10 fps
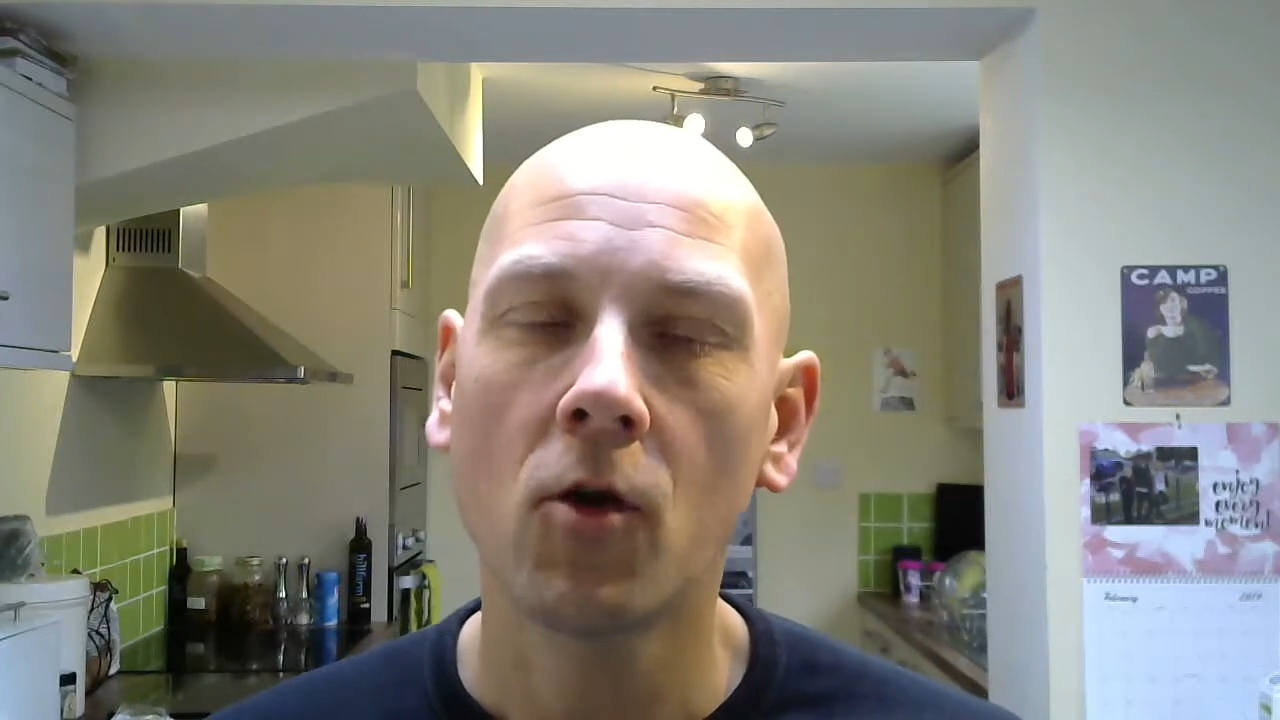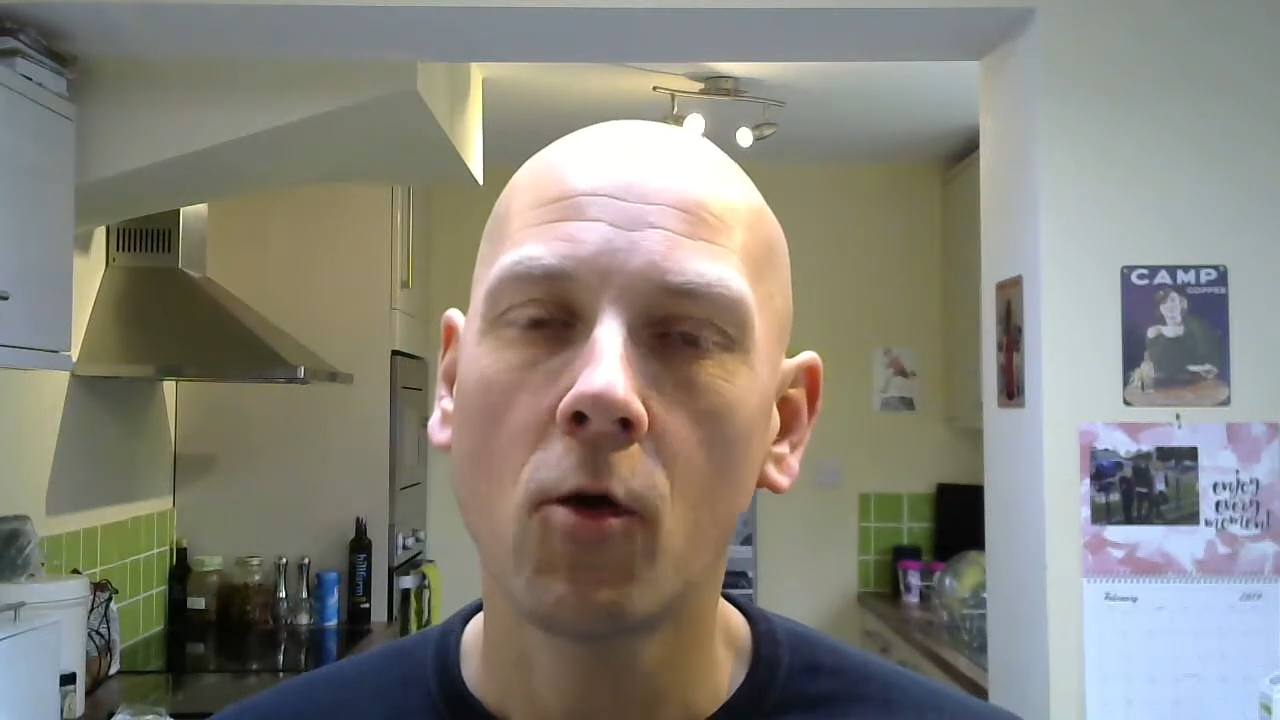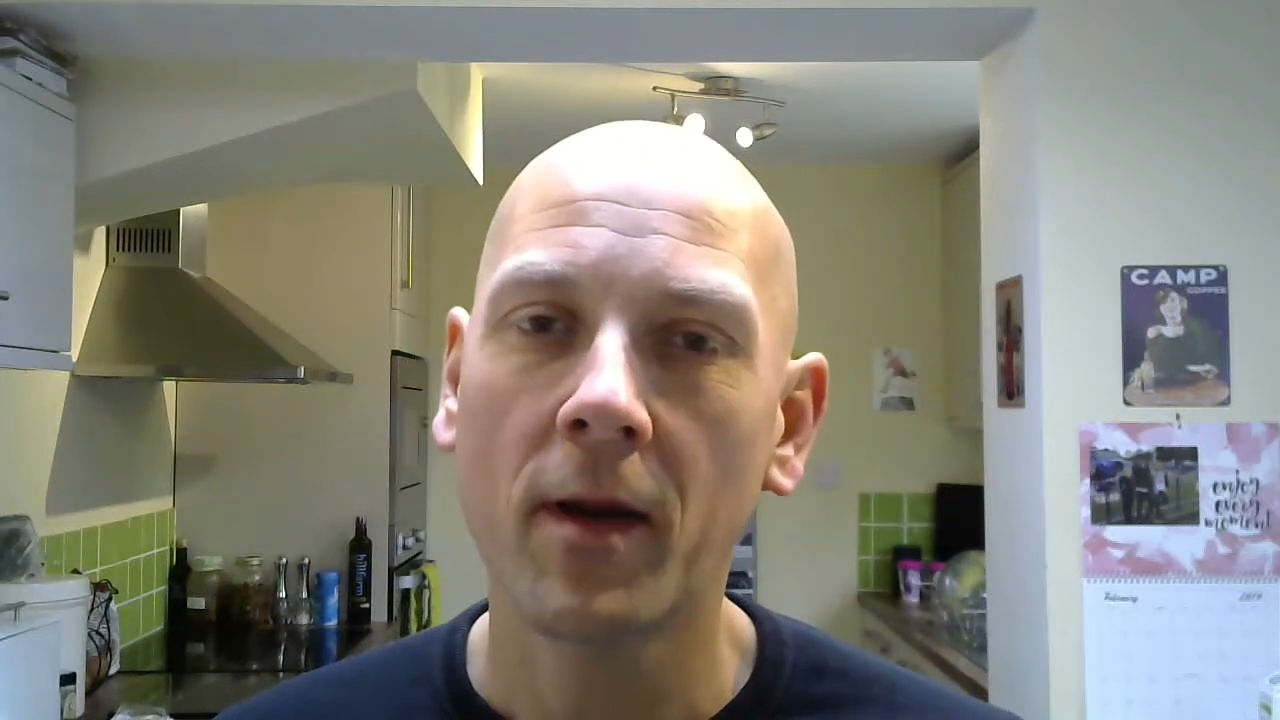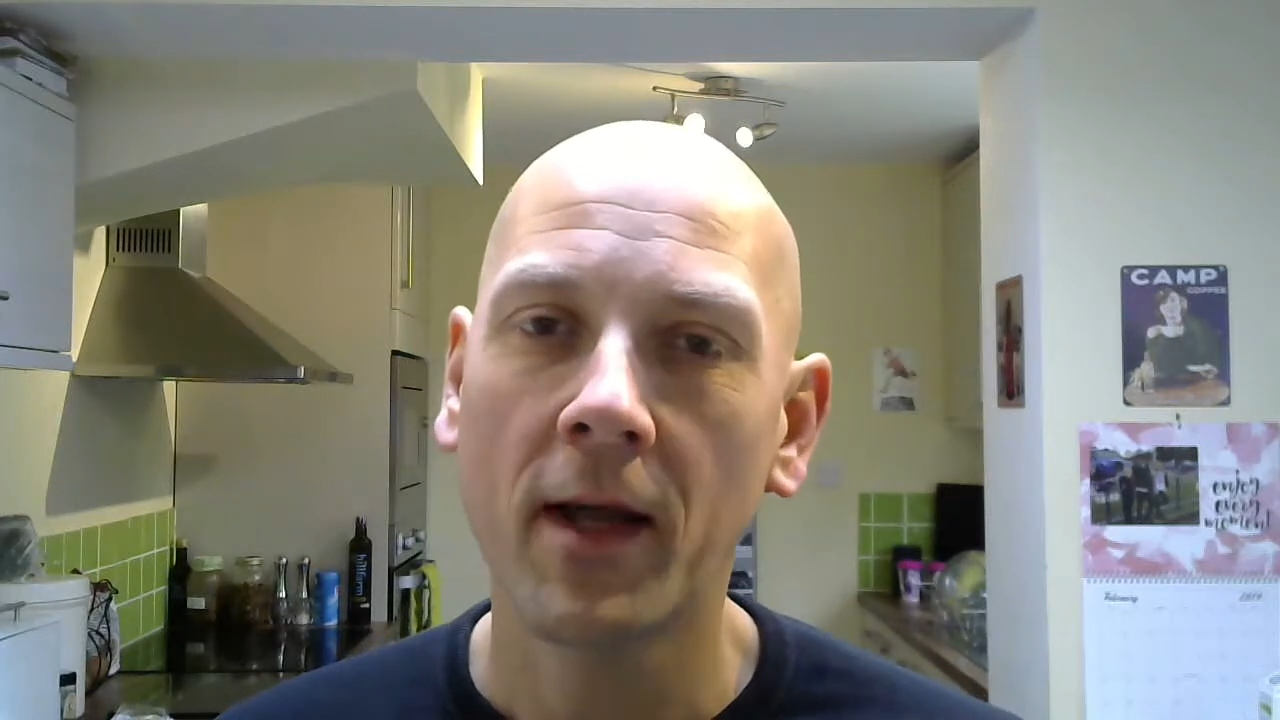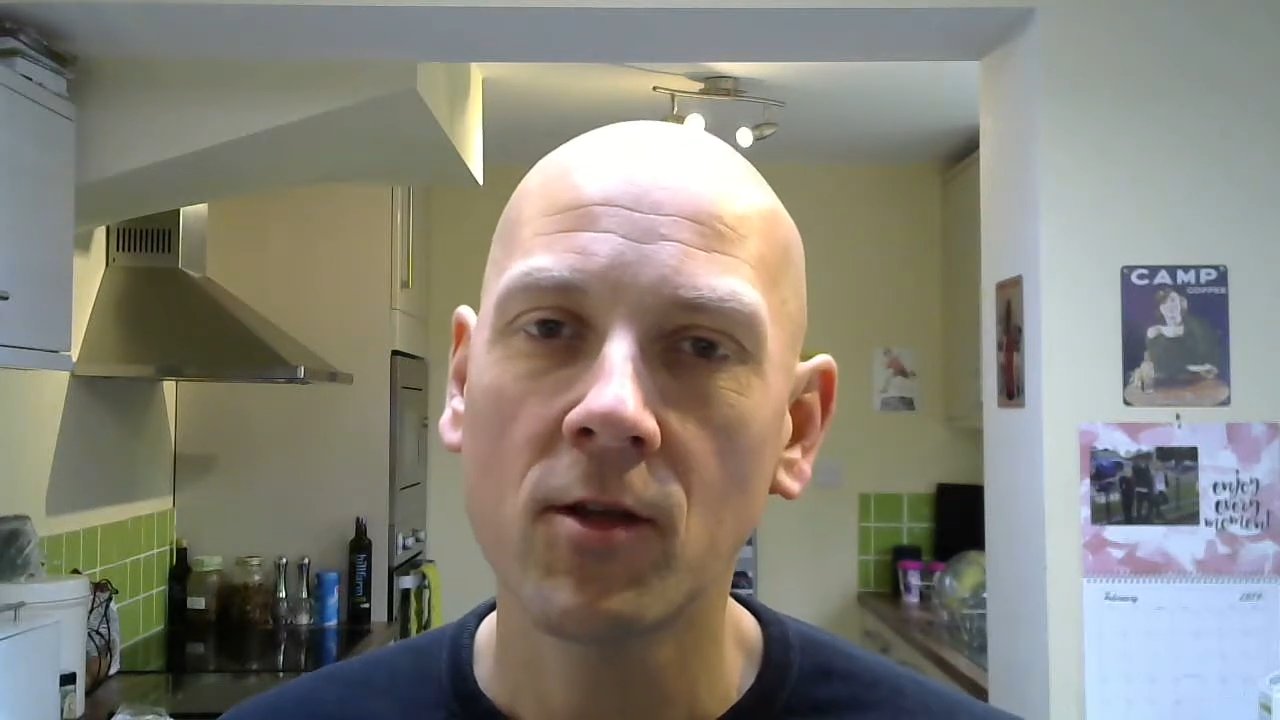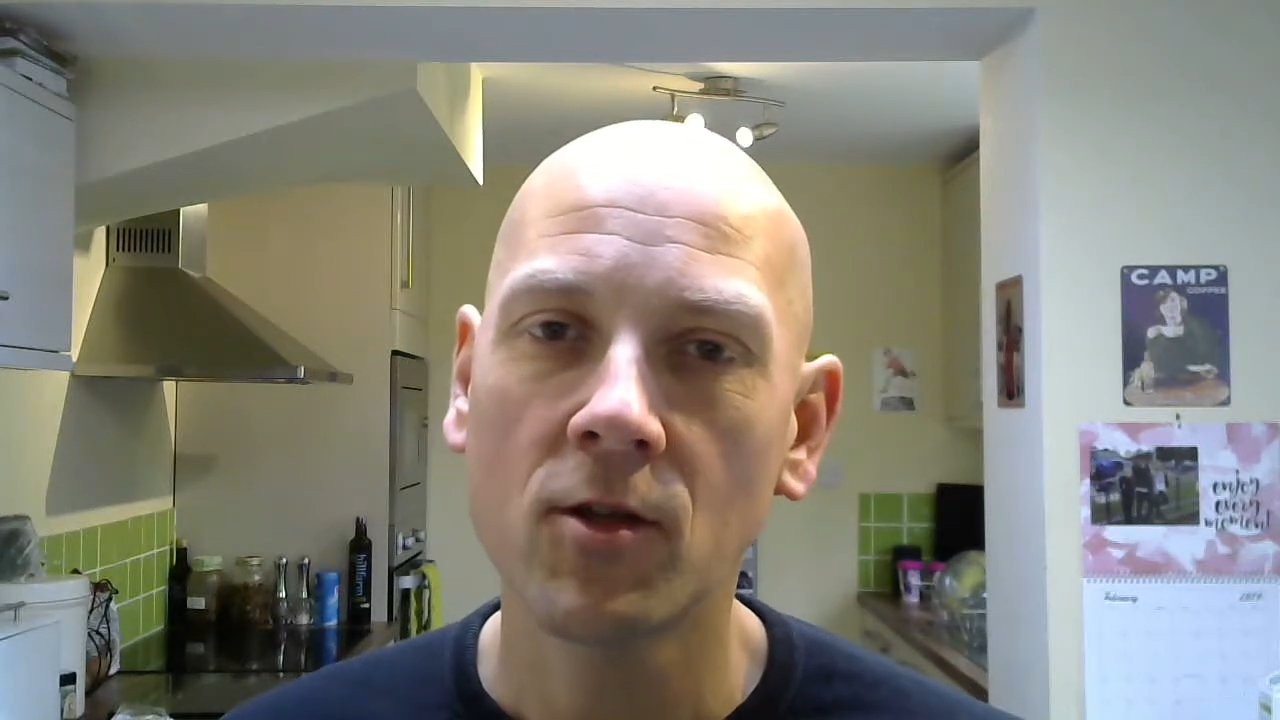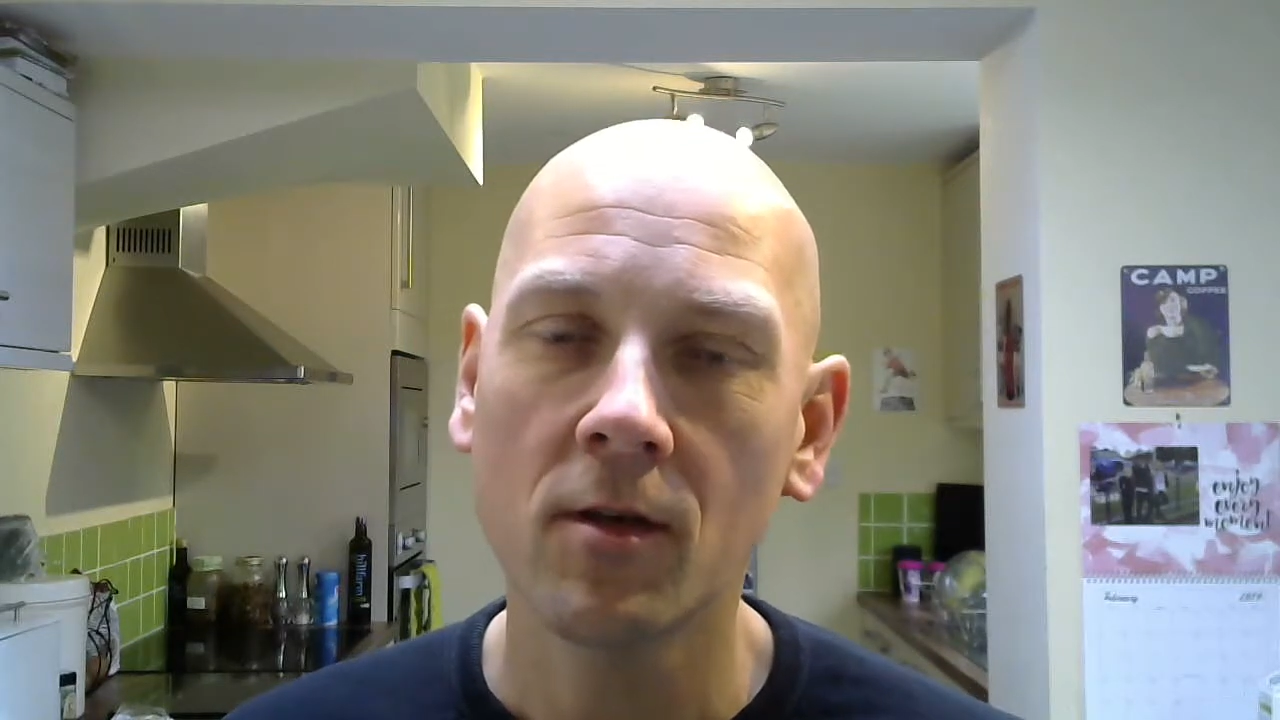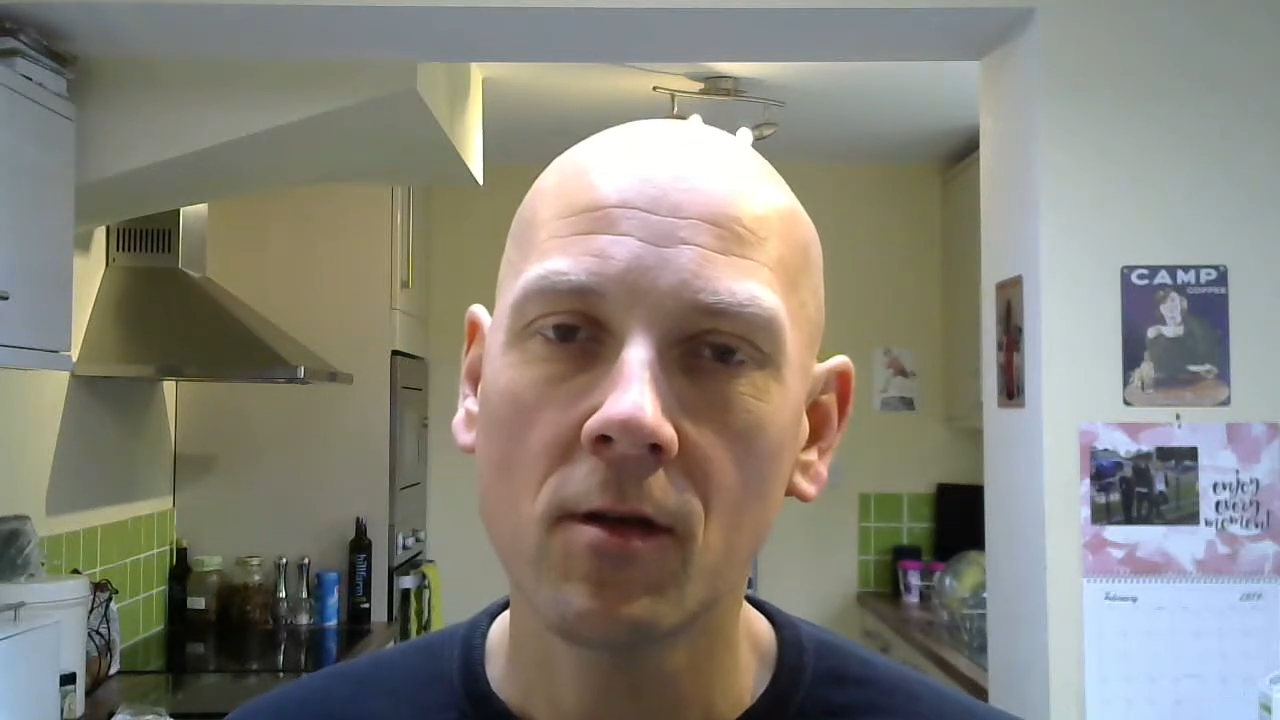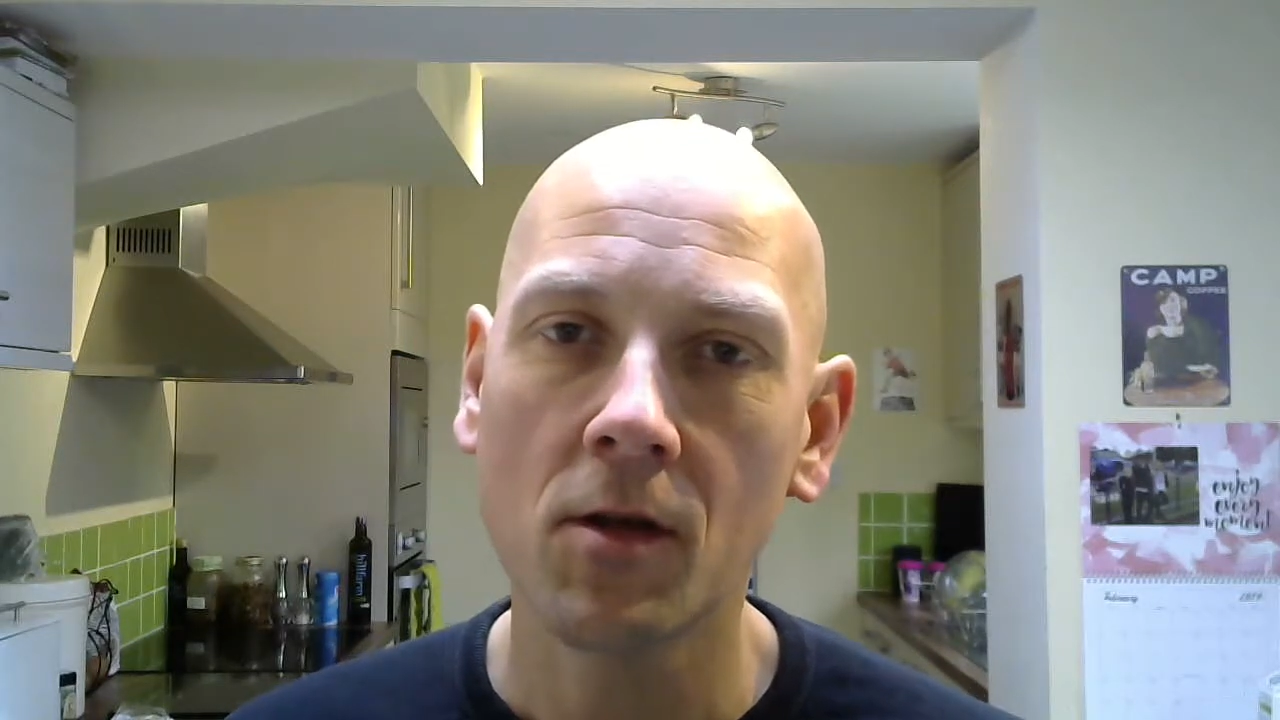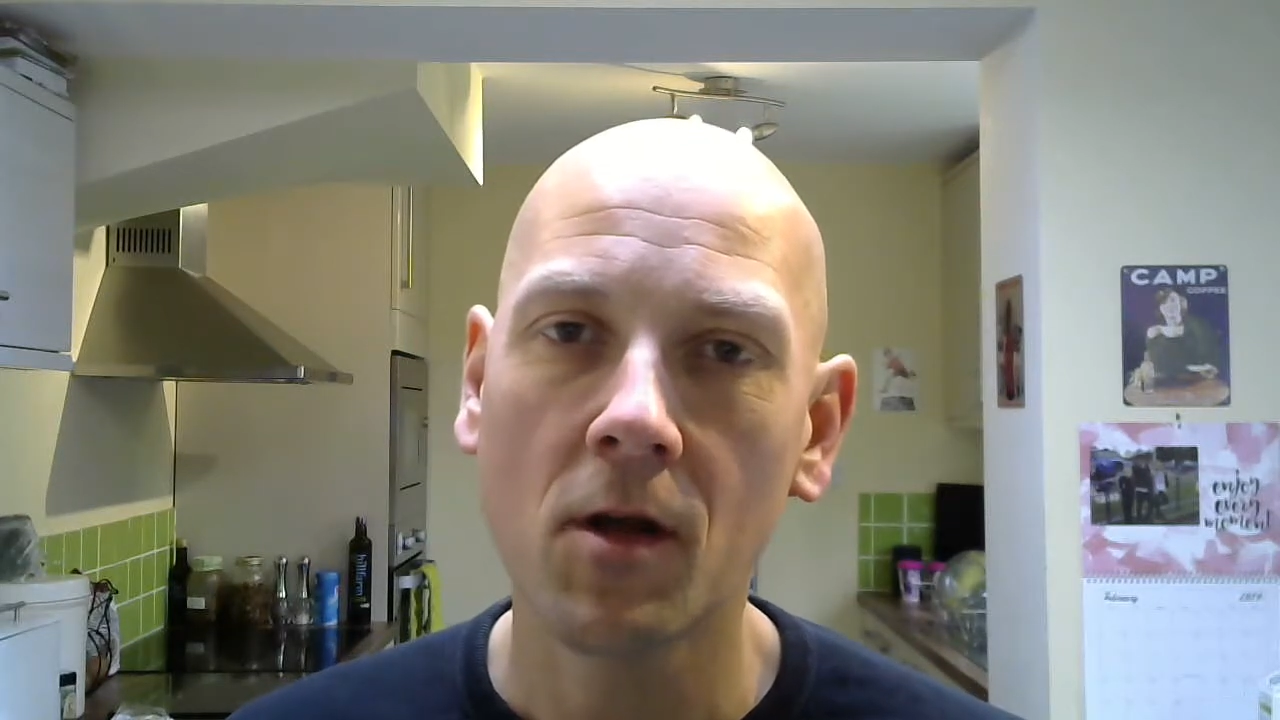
combinations.